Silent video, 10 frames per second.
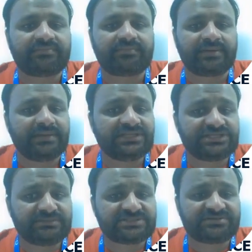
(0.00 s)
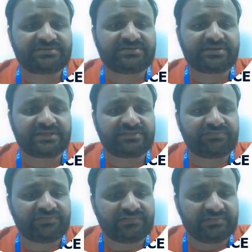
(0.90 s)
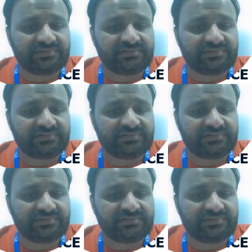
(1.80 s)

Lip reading: but Belgium is written in the full.